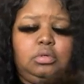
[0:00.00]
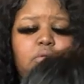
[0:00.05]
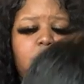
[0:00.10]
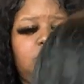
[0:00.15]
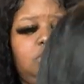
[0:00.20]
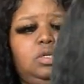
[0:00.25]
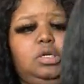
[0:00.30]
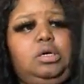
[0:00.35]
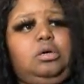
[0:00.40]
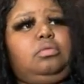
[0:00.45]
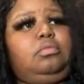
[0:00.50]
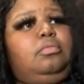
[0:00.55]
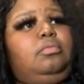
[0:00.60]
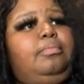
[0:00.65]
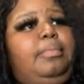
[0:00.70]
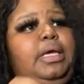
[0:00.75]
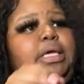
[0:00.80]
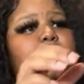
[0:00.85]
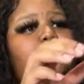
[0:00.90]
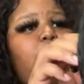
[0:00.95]
You know,
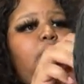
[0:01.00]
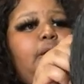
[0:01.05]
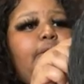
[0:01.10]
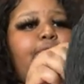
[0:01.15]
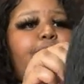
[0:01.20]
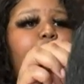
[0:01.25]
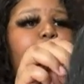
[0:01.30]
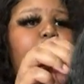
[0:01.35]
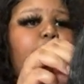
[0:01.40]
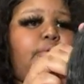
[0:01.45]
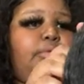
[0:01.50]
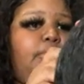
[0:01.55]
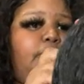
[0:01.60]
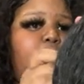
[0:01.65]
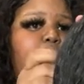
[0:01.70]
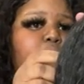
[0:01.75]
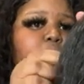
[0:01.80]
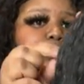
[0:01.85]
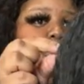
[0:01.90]
make it work for you.